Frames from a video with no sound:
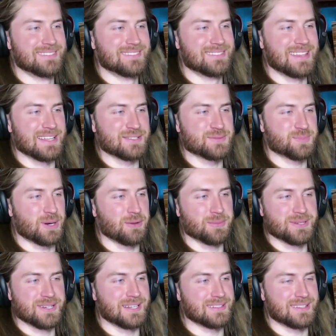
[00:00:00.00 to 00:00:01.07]
that's probably
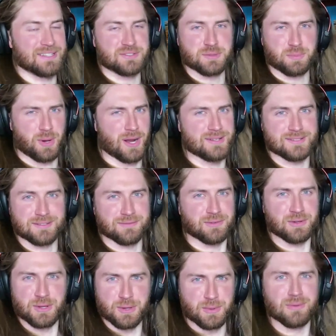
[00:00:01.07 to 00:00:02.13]
not that surprising for
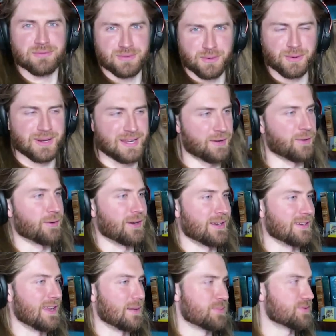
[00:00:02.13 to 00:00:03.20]
you if you're here
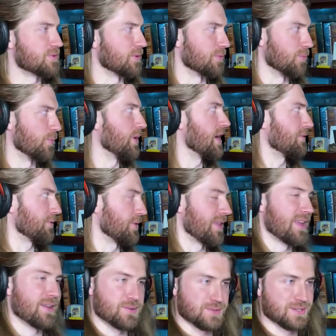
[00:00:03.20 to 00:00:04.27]
in episode whatever the
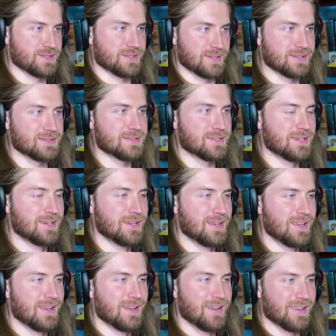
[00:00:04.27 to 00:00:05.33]
hell this is.
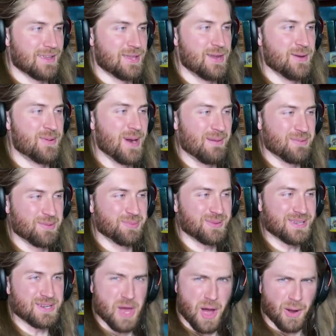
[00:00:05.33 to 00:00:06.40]
You
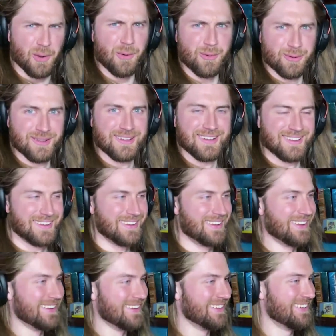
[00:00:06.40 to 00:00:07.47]
probably know.
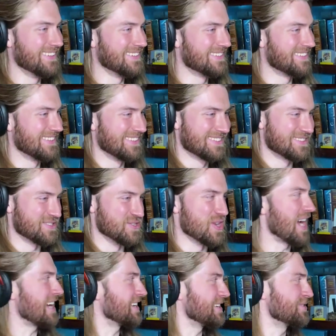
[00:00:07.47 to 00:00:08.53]

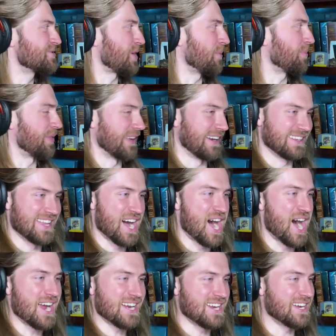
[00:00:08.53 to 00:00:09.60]
90-something, in the
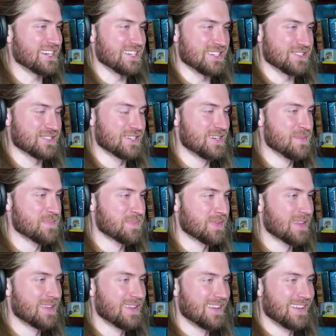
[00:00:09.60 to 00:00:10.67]
high 90s.
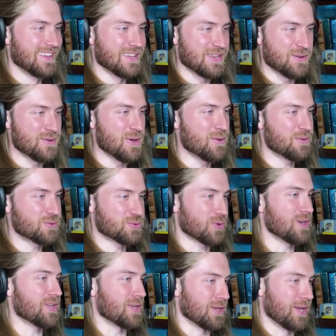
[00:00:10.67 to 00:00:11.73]
You know the
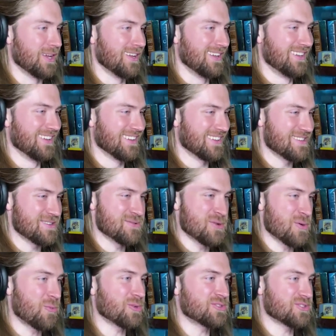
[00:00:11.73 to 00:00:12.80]
drill. You know
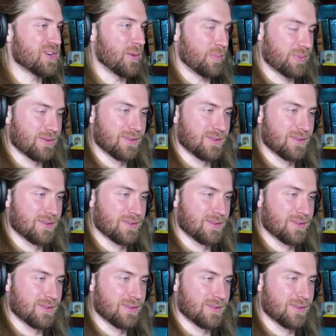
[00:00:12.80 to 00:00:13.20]
what's up.